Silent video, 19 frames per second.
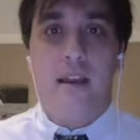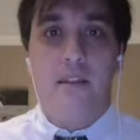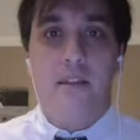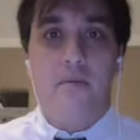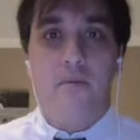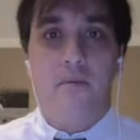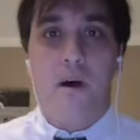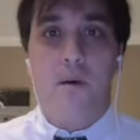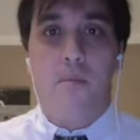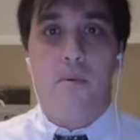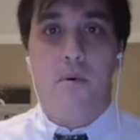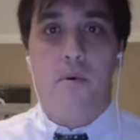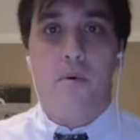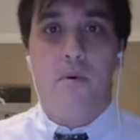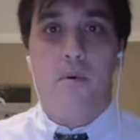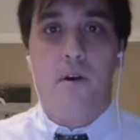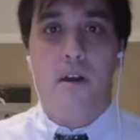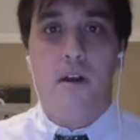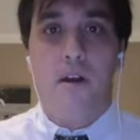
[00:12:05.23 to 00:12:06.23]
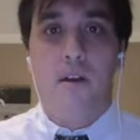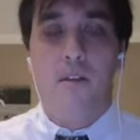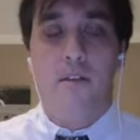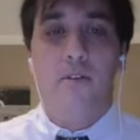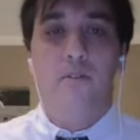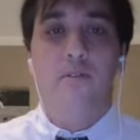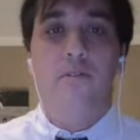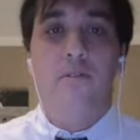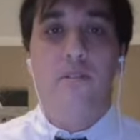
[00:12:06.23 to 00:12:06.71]
of the rubble,
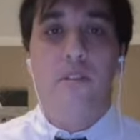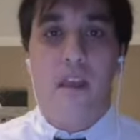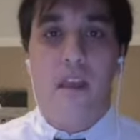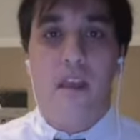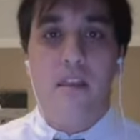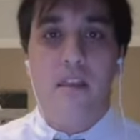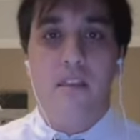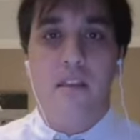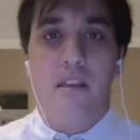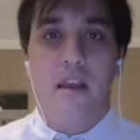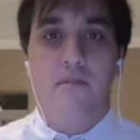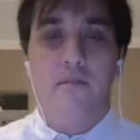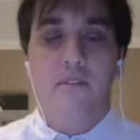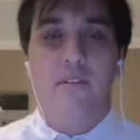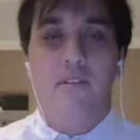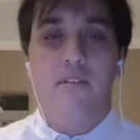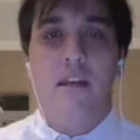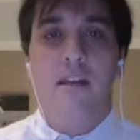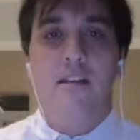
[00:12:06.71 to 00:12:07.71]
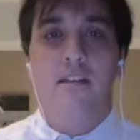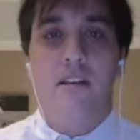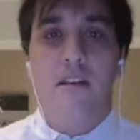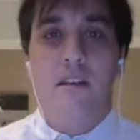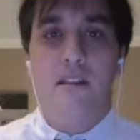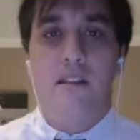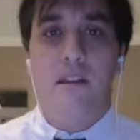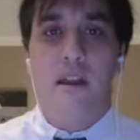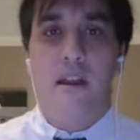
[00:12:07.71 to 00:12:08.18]
they're seeing the devastation,
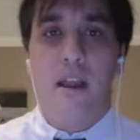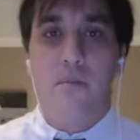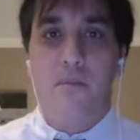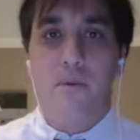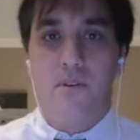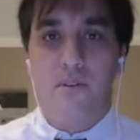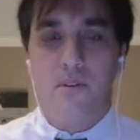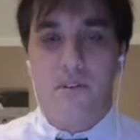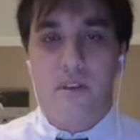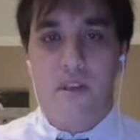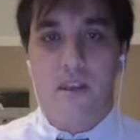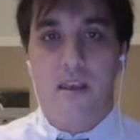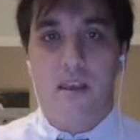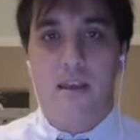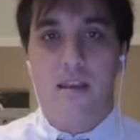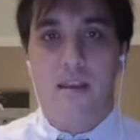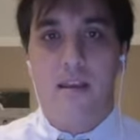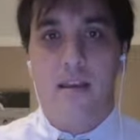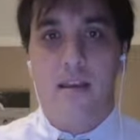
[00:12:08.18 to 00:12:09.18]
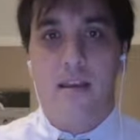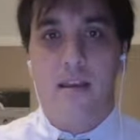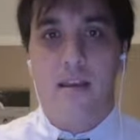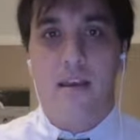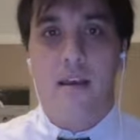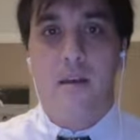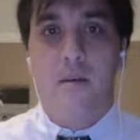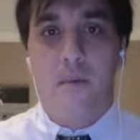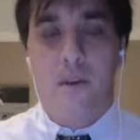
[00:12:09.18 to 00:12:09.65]
and they're able to see it
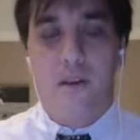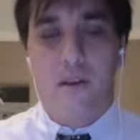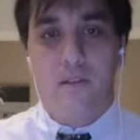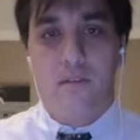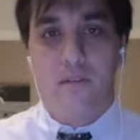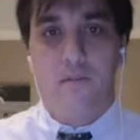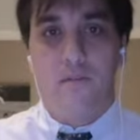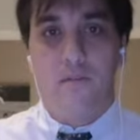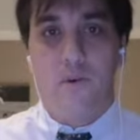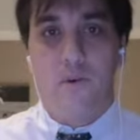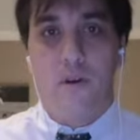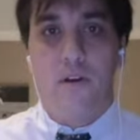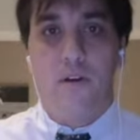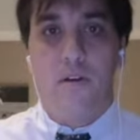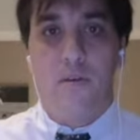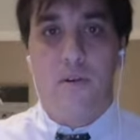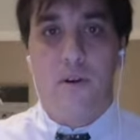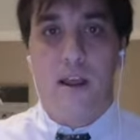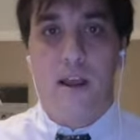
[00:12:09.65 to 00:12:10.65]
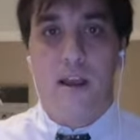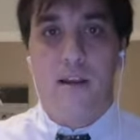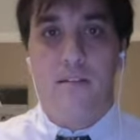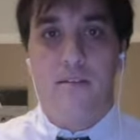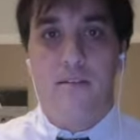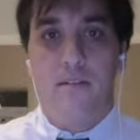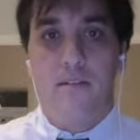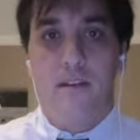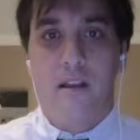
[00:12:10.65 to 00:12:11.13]
because of Twitter or
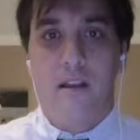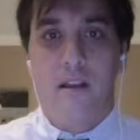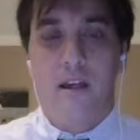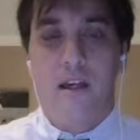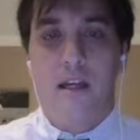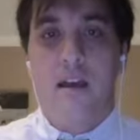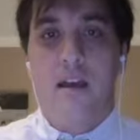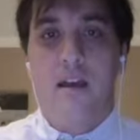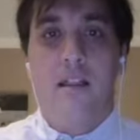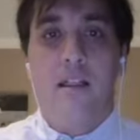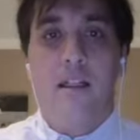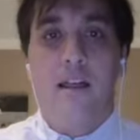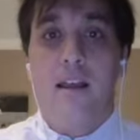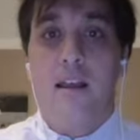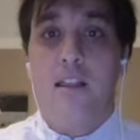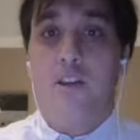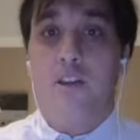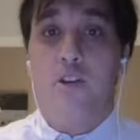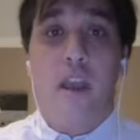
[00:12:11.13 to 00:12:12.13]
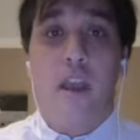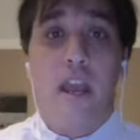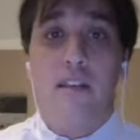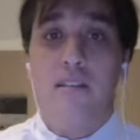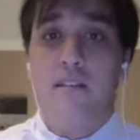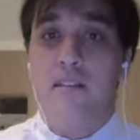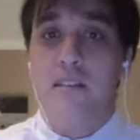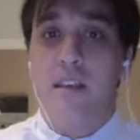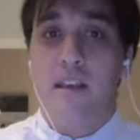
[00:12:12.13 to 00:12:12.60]
X. Right. like you
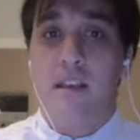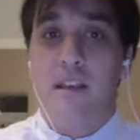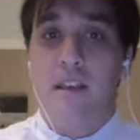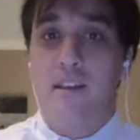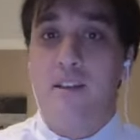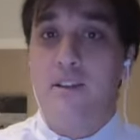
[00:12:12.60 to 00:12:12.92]
well, can't, see, you